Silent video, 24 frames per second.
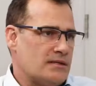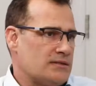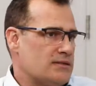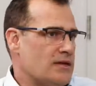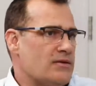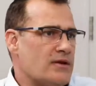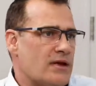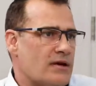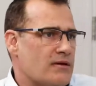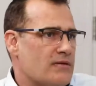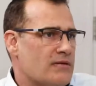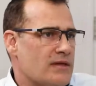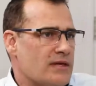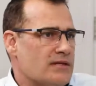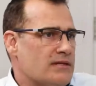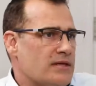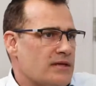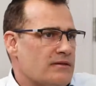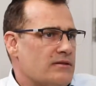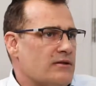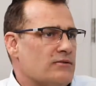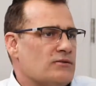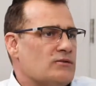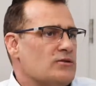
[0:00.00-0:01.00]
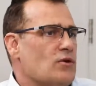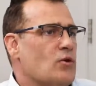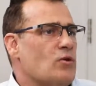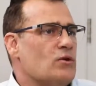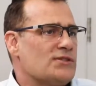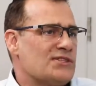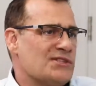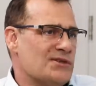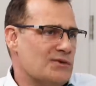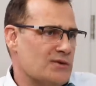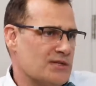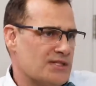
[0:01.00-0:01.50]
Don't know. There's
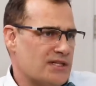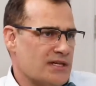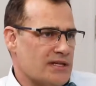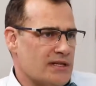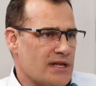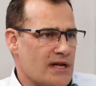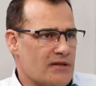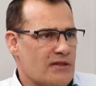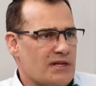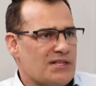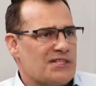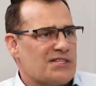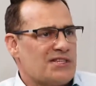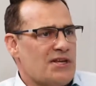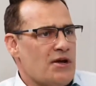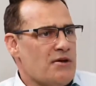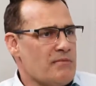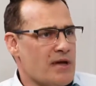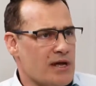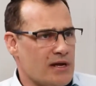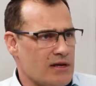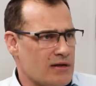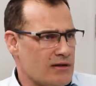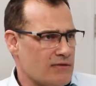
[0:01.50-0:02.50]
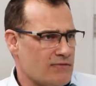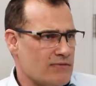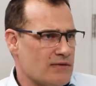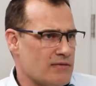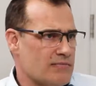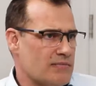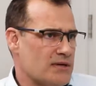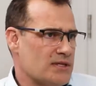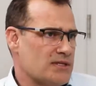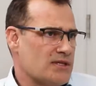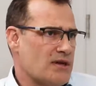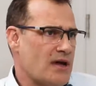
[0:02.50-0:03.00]
all sorts in there. There's many of
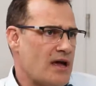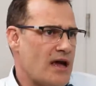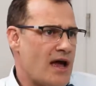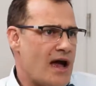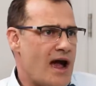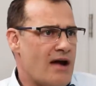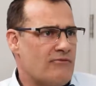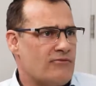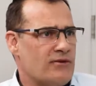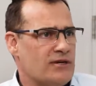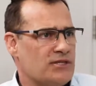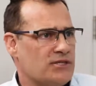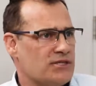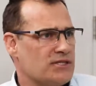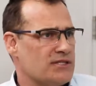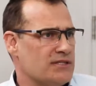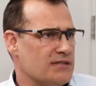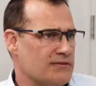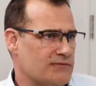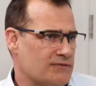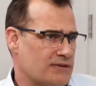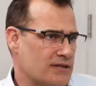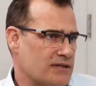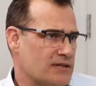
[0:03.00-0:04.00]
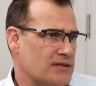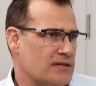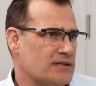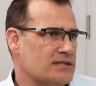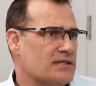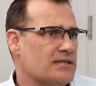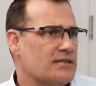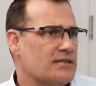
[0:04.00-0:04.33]
them. But the average is difficult.